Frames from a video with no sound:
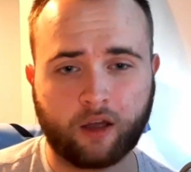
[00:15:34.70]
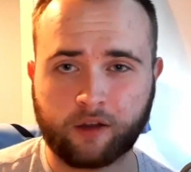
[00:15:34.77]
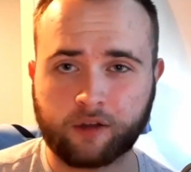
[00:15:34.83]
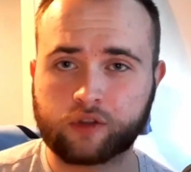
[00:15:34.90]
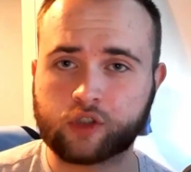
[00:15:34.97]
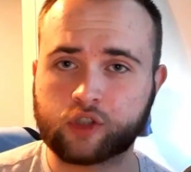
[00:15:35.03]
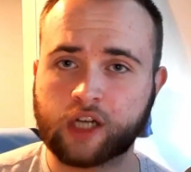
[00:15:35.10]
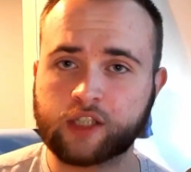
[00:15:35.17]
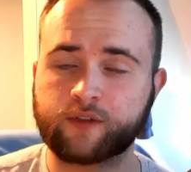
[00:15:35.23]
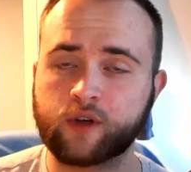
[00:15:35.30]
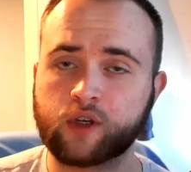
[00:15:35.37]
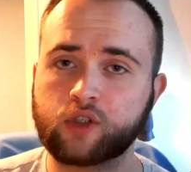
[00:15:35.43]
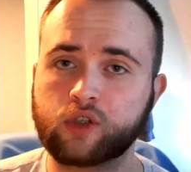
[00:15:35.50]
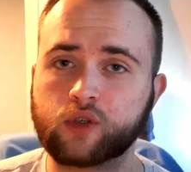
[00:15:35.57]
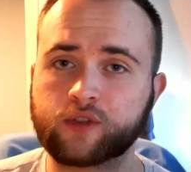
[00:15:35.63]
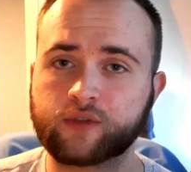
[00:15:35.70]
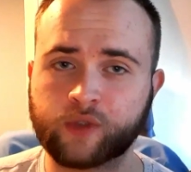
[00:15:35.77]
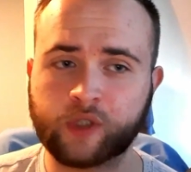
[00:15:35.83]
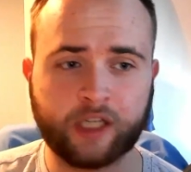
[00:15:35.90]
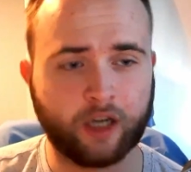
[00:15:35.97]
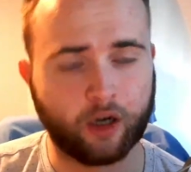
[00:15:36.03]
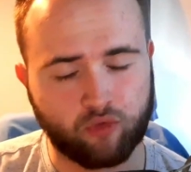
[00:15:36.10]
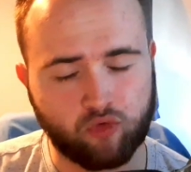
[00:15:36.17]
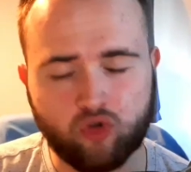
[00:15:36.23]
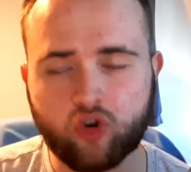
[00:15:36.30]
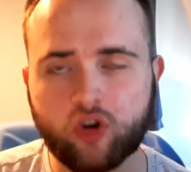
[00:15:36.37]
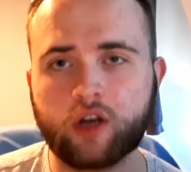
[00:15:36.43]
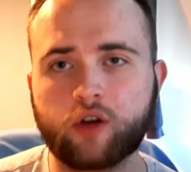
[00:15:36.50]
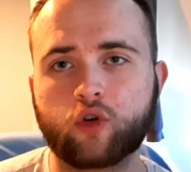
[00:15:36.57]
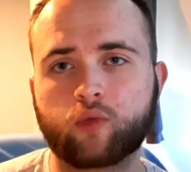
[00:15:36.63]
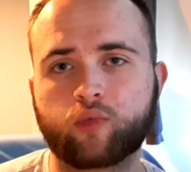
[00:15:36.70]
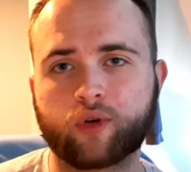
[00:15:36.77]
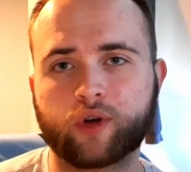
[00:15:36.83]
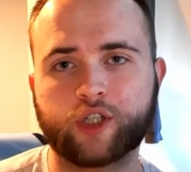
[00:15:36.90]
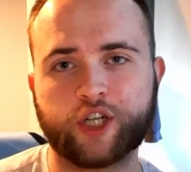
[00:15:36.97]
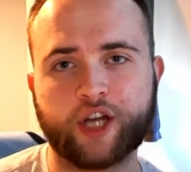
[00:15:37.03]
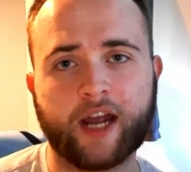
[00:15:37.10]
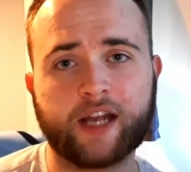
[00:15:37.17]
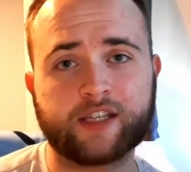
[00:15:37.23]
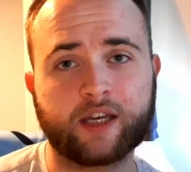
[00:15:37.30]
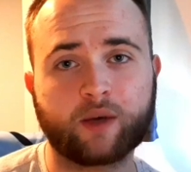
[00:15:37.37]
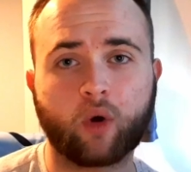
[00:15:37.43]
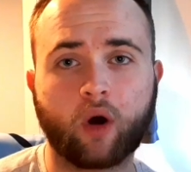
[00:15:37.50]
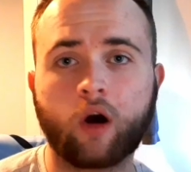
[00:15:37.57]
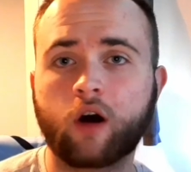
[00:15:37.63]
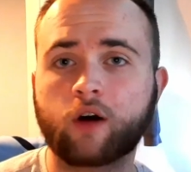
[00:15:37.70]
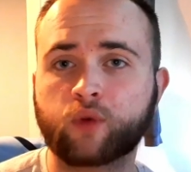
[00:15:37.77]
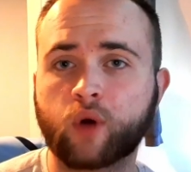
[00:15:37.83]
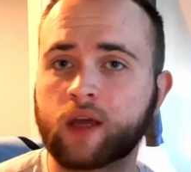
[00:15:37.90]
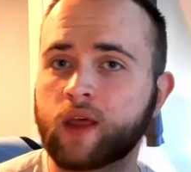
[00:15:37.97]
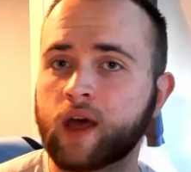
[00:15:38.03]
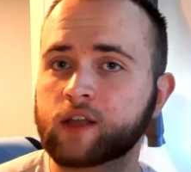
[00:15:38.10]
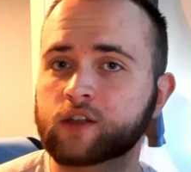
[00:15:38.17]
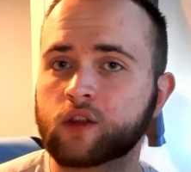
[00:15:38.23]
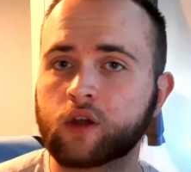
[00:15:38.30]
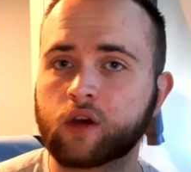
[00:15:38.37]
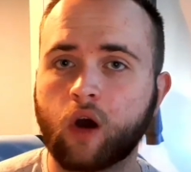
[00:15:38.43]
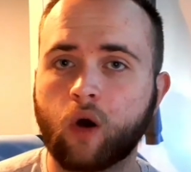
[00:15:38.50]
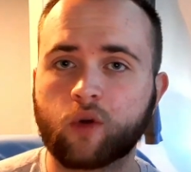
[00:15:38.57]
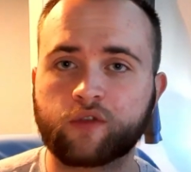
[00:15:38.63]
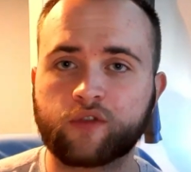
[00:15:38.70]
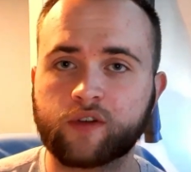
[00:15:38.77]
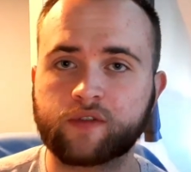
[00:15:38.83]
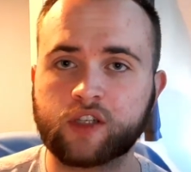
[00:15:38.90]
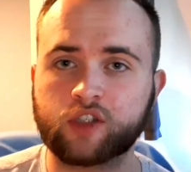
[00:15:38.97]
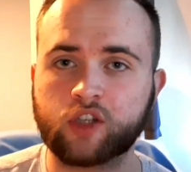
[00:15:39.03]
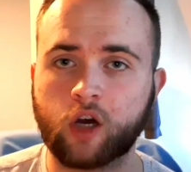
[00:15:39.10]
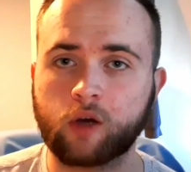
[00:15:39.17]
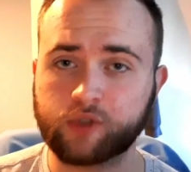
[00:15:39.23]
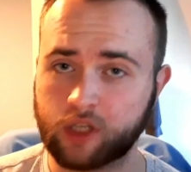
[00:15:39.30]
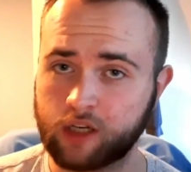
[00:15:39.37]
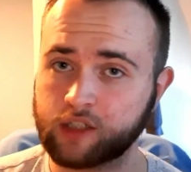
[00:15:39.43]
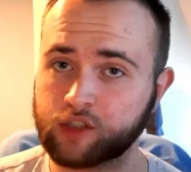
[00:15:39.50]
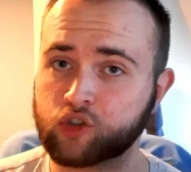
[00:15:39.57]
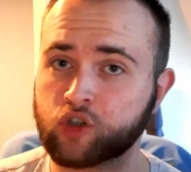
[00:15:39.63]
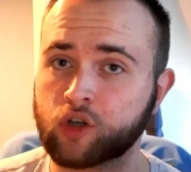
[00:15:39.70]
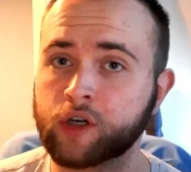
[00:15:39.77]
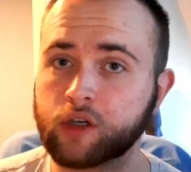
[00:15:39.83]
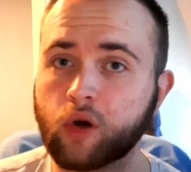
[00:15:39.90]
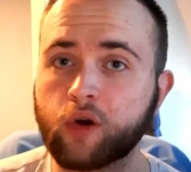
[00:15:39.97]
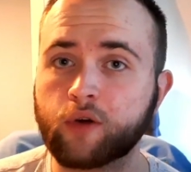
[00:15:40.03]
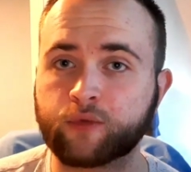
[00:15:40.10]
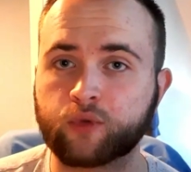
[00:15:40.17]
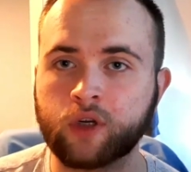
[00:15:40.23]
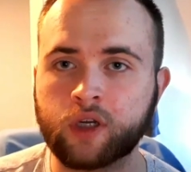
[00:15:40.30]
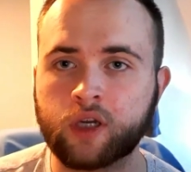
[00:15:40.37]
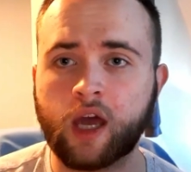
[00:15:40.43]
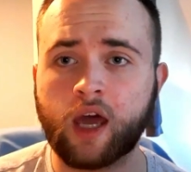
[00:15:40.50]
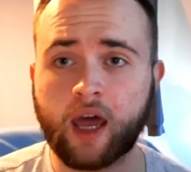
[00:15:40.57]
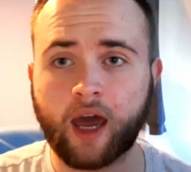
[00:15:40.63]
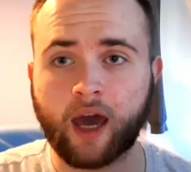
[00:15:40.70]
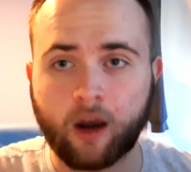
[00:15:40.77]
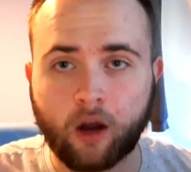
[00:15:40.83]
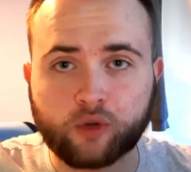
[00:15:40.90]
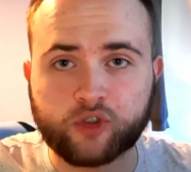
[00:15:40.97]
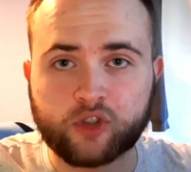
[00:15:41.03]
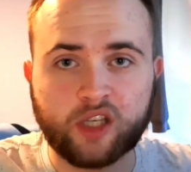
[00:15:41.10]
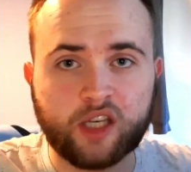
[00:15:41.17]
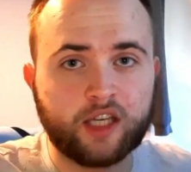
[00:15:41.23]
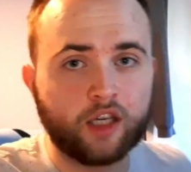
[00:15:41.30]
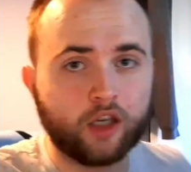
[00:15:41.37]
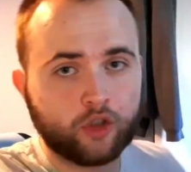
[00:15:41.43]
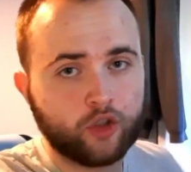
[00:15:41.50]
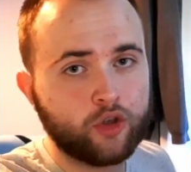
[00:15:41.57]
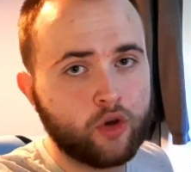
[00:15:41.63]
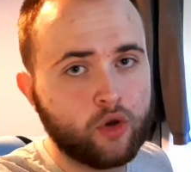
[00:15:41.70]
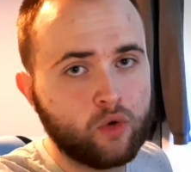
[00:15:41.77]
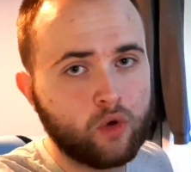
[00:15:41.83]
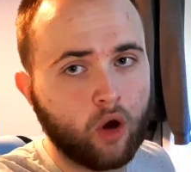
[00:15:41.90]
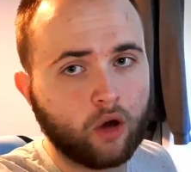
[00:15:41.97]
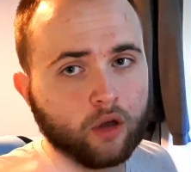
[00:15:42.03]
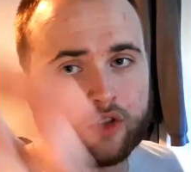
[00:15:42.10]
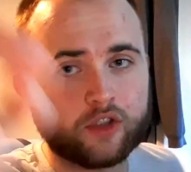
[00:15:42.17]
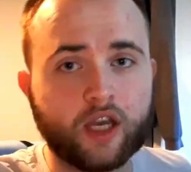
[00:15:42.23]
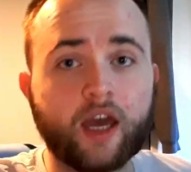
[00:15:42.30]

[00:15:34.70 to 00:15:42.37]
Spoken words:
transfer news 3. I really do appreciate it. We're halfway there to the goal of 50 subs. Let's try and go for it, and I'll see you lot